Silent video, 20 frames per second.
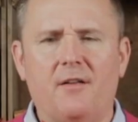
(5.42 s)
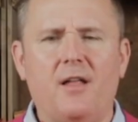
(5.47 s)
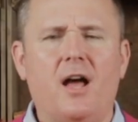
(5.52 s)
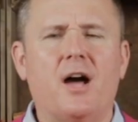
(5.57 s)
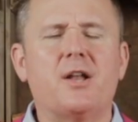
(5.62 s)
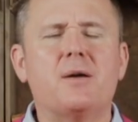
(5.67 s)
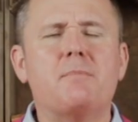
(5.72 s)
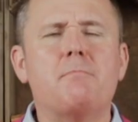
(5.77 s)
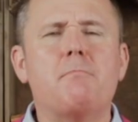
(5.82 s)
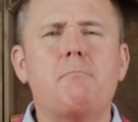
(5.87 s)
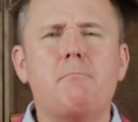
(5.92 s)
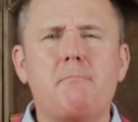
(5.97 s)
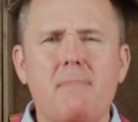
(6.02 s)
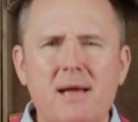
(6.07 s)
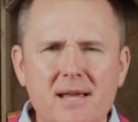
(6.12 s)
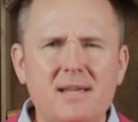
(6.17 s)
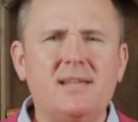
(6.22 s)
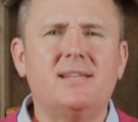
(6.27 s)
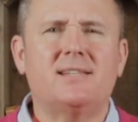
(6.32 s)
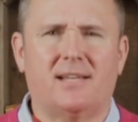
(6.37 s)
an
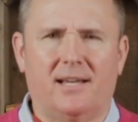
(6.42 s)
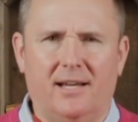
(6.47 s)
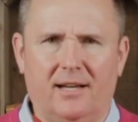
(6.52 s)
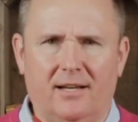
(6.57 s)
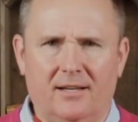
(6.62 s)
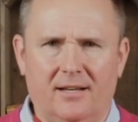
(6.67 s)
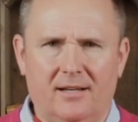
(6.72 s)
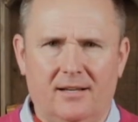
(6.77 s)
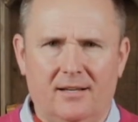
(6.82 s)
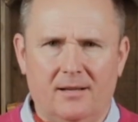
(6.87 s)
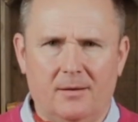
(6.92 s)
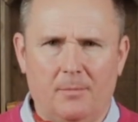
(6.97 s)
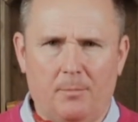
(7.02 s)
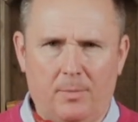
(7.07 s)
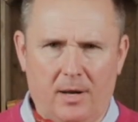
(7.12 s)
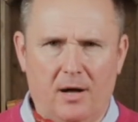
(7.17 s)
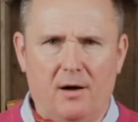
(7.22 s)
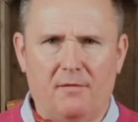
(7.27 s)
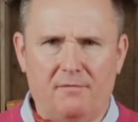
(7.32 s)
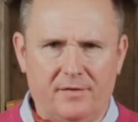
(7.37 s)
amazing
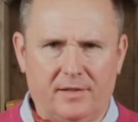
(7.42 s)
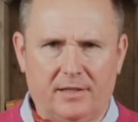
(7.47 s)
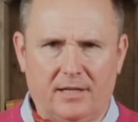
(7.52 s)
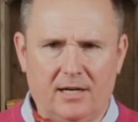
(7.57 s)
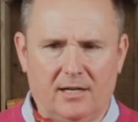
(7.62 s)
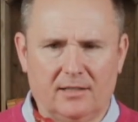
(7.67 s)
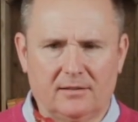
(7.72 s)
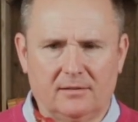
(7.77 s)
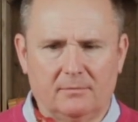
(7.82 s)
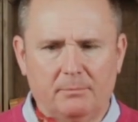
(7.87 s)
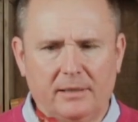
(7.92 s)
plant for the garden